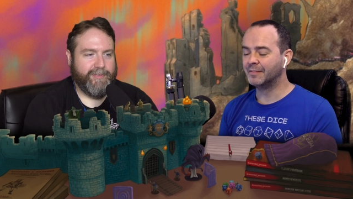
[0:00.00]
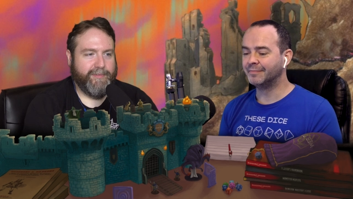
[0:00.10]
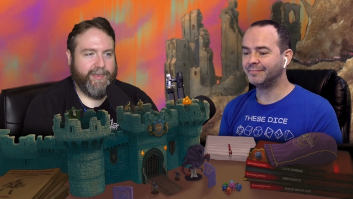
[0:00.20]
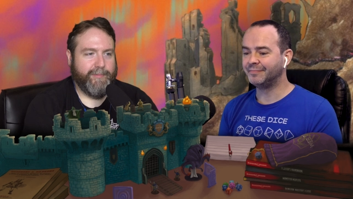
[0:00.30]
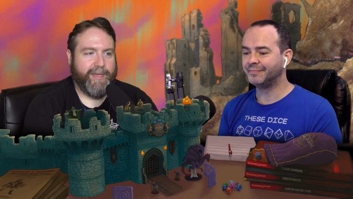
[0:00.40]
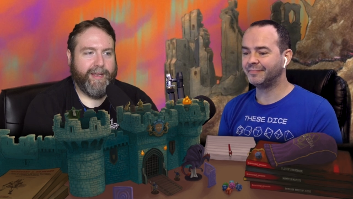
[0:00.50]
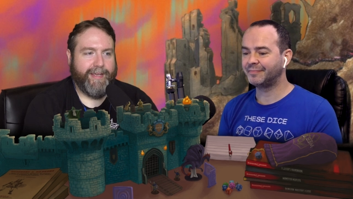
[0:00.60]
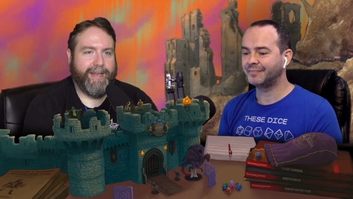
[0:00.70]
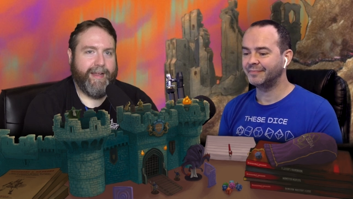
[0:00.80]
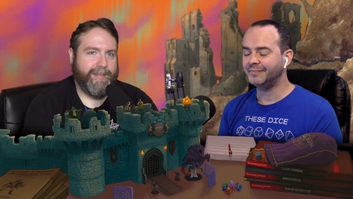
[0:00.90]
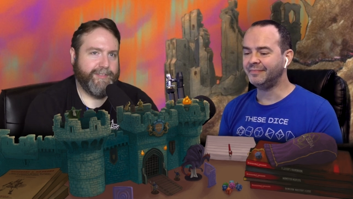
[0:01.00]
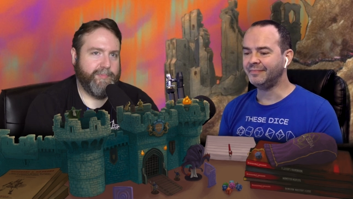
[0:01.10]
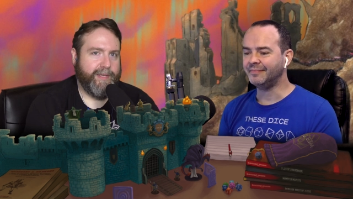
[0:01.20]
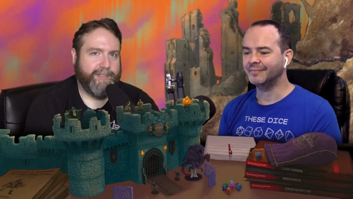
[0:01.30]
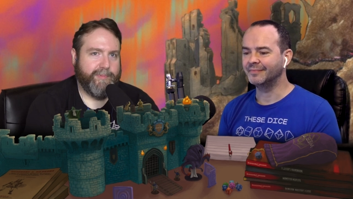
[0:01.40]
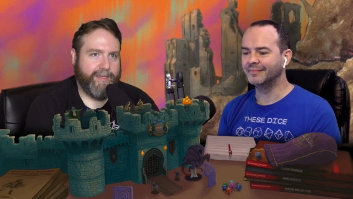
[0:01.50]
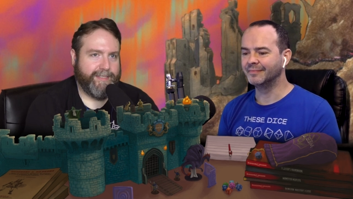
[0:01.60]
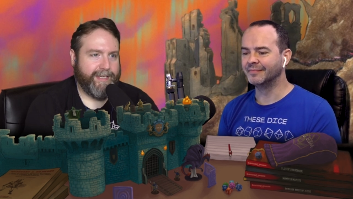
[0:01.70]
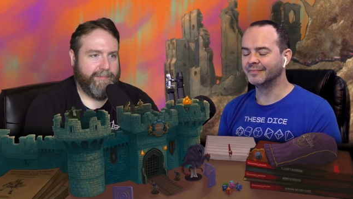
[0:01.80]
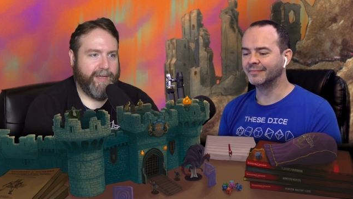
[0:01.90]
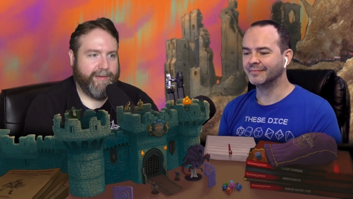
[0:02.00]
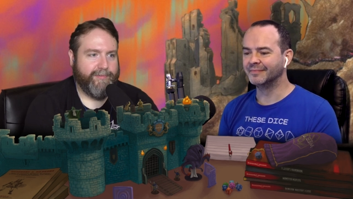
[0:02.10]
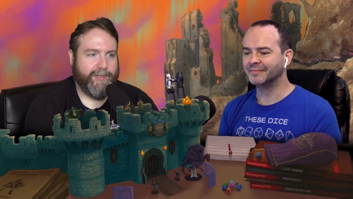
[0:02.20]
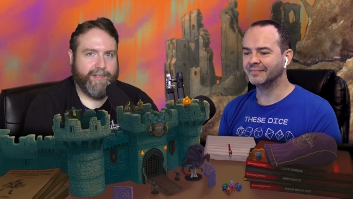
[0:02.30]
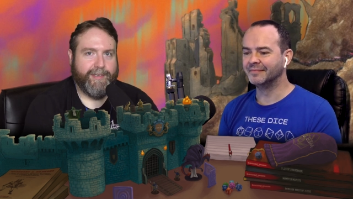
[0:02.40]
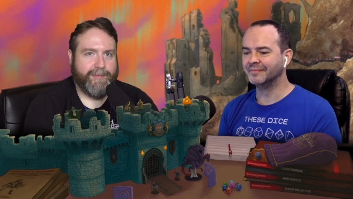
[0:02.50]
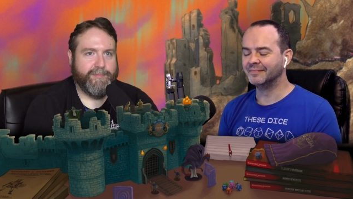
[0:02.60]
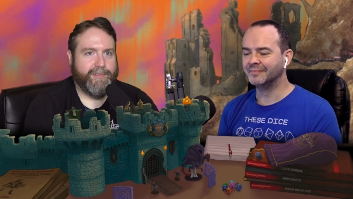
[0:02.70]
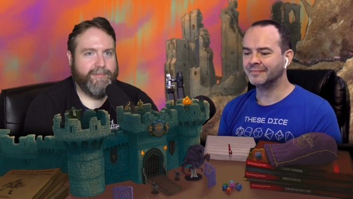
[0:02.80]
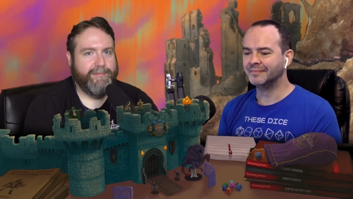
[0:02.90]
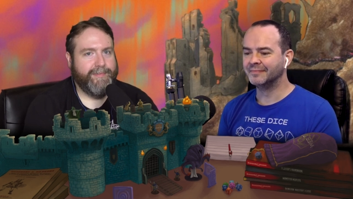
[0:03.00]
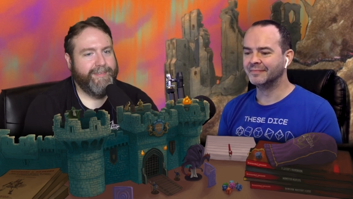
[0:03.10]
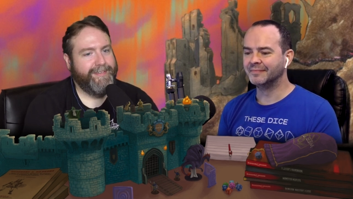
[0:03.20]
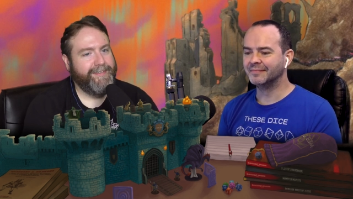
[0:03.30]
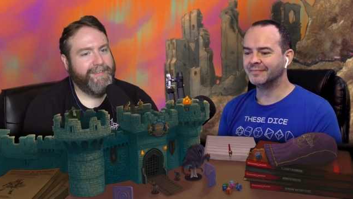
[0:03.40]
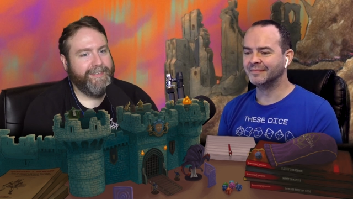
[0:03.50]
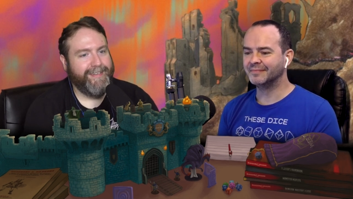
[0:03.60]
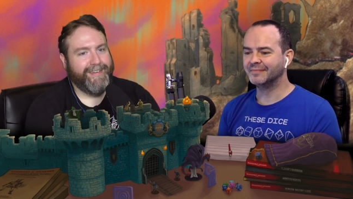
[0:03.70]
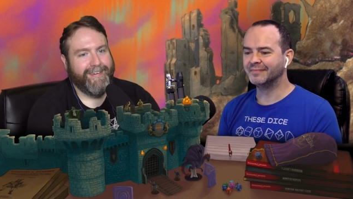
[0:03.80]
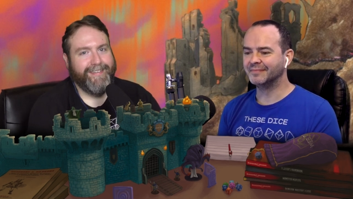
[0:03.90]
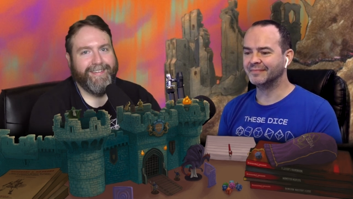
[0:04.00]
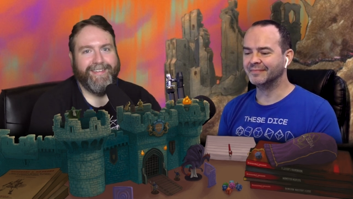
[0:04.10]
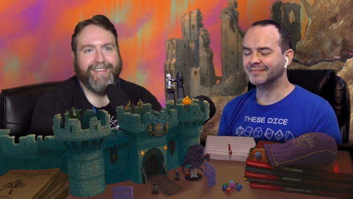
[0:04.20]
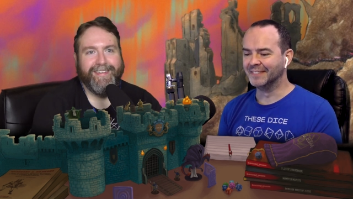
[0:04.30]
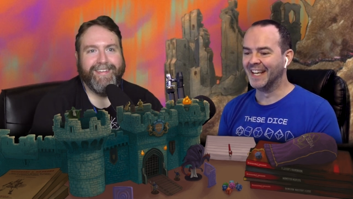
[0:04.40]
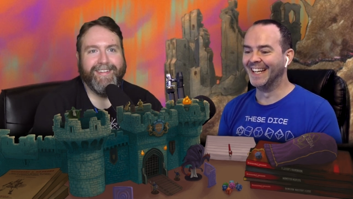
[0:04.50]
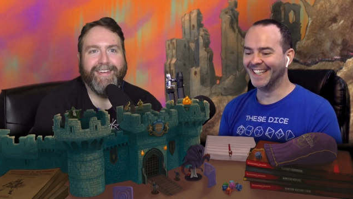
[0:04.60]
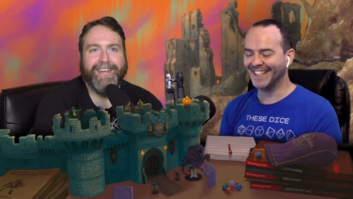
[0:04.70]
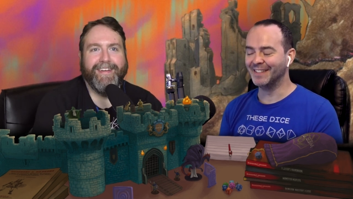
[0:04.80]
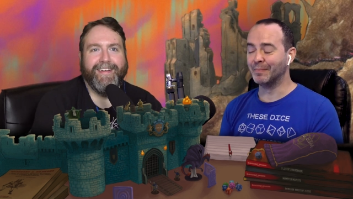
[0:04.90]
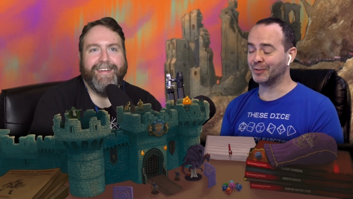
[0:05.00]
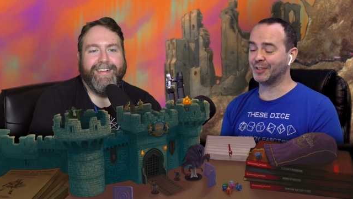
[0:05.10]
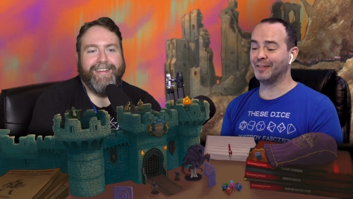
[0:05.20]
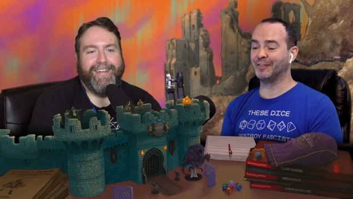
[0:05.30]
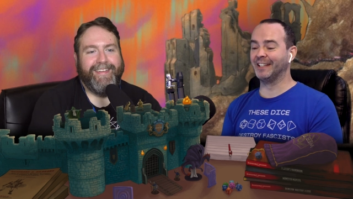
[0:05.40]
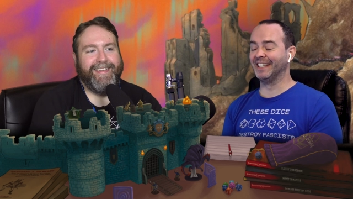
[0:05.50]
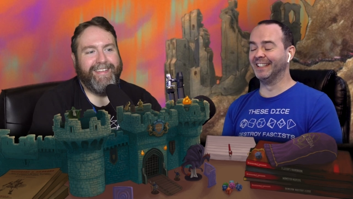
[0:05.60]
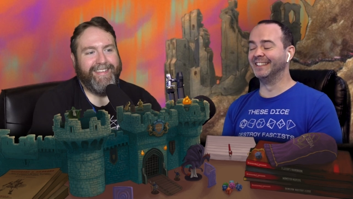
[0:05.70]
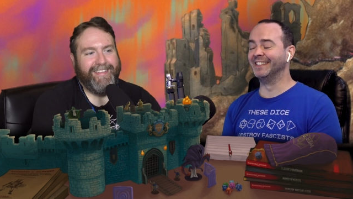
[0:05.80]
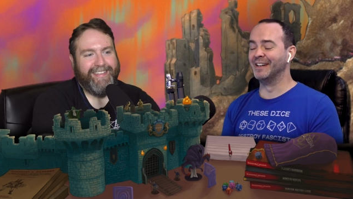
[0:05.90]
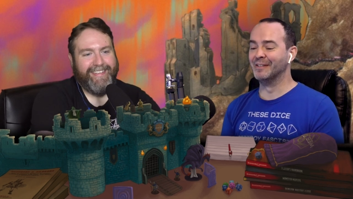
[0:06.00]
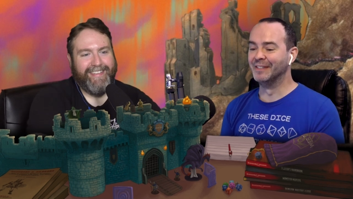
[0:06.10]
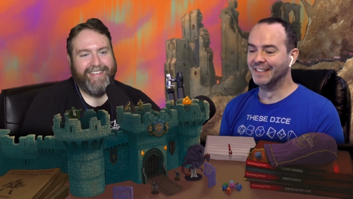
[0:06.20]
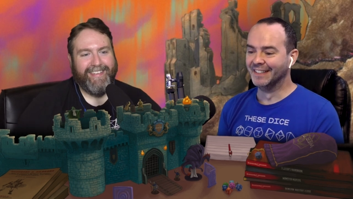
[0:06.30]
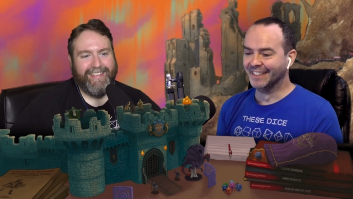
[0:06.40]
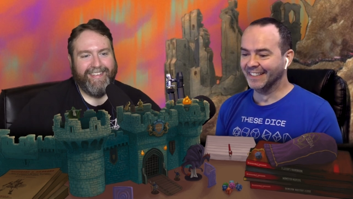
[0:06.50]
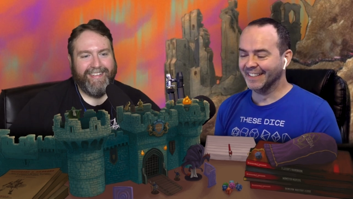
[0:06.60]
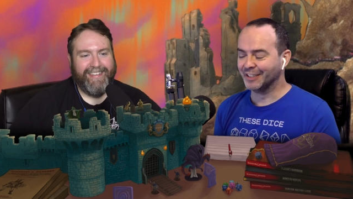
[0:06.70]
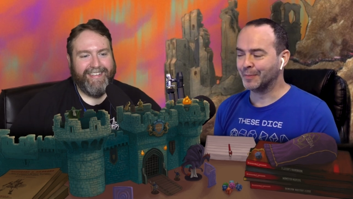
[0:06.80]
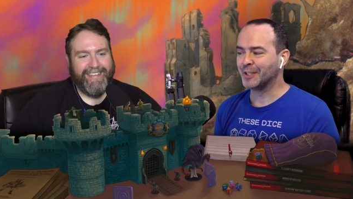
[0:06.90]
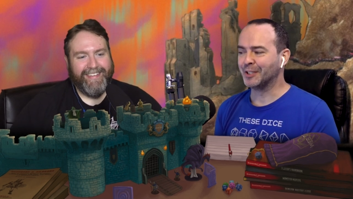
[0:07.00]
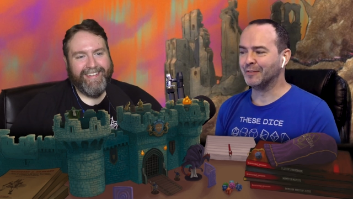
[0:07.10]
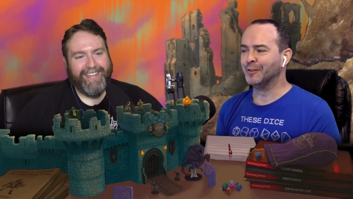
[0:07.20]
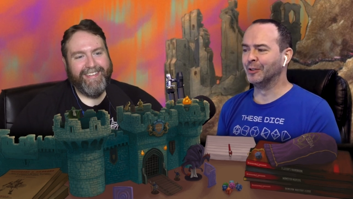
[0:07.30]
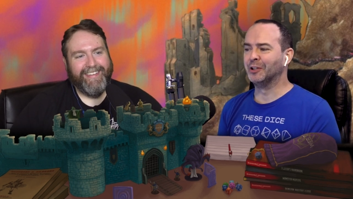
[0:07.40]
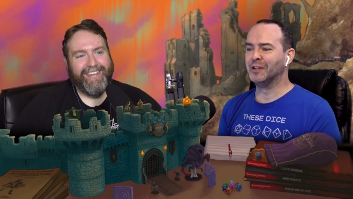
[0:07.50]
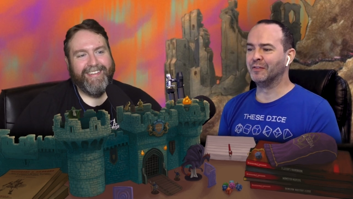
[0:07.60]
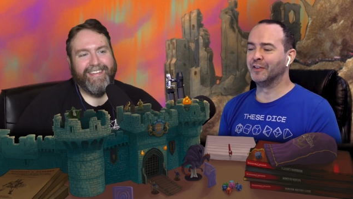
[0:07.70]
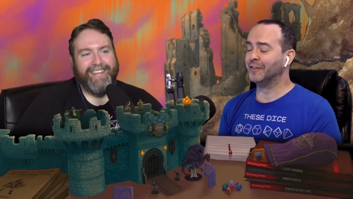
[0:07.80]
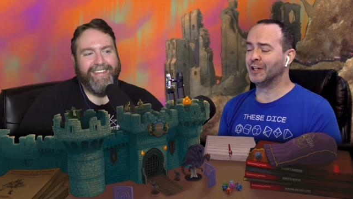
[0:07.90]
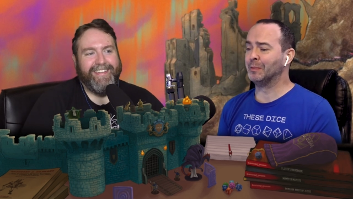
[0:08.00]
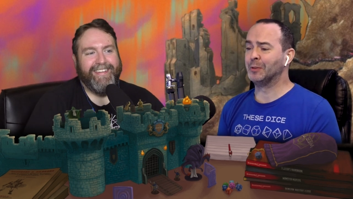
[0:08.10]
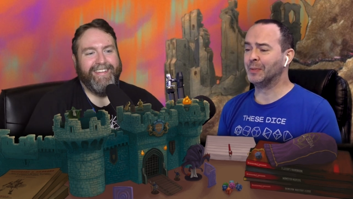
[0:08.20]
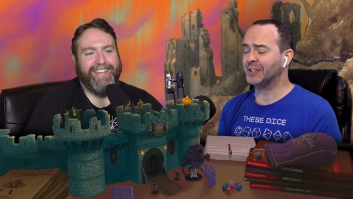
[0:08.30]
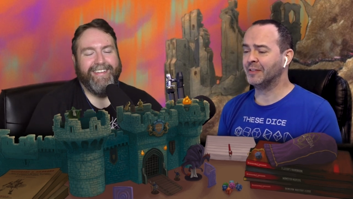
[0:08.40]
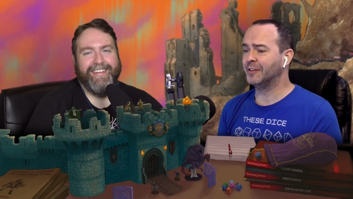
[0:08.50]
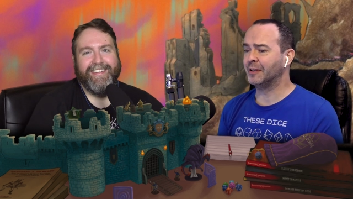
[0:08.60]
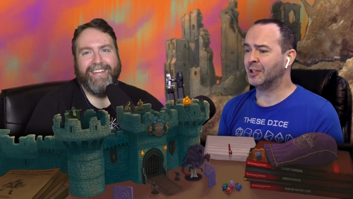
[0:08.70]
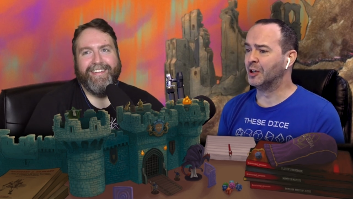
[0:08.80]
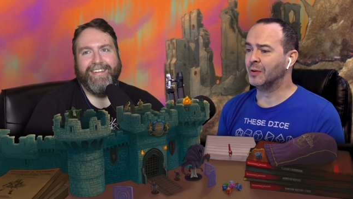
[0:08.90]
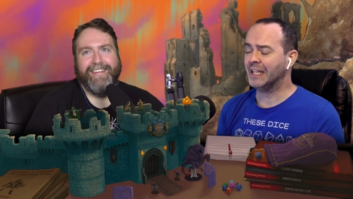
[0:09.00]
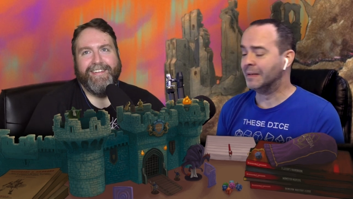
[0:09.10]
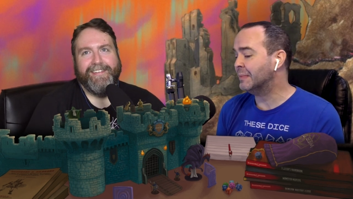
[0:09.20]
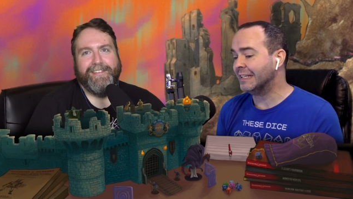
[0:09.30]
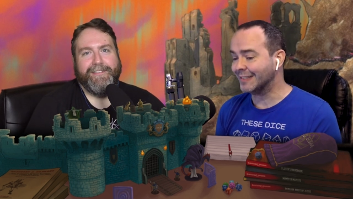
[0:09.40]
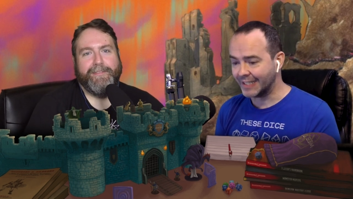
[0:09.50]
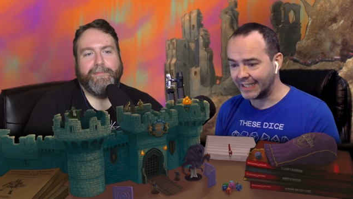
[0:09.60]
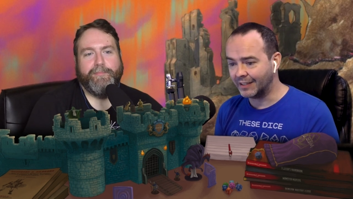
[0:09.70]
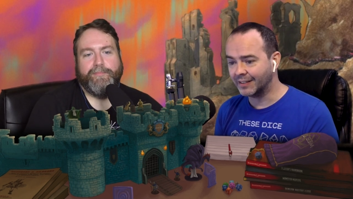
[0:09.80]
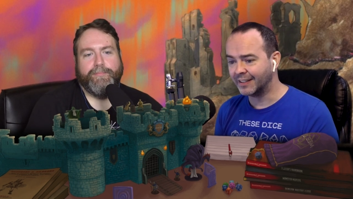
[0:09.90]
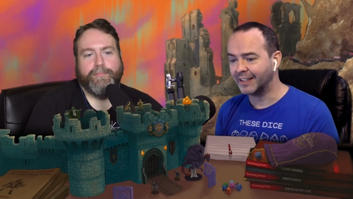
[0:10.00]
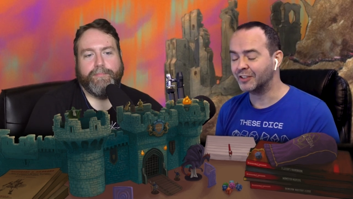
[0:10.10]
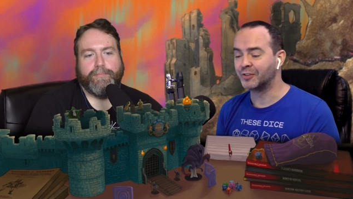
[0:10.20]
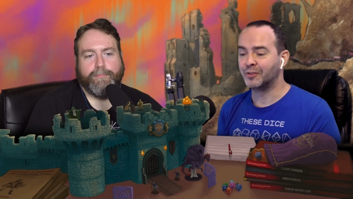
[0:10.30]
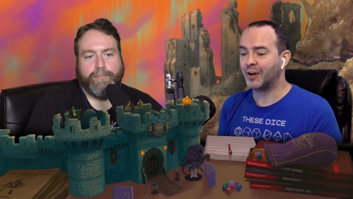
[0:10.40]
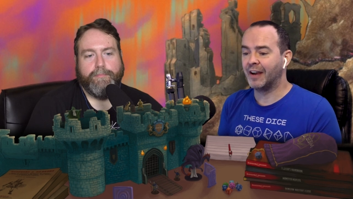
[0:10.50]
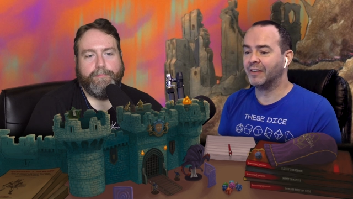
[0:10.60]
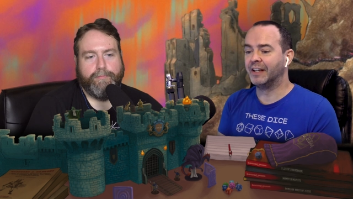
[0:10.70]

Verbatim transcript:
Speaker 1: of like, we got to get out of this place by the time nightfall comes. you know? Yeah,
Speaker 2: most definitely. You know, especially if you're looking for a very specific, you know, N P C, and so you're having to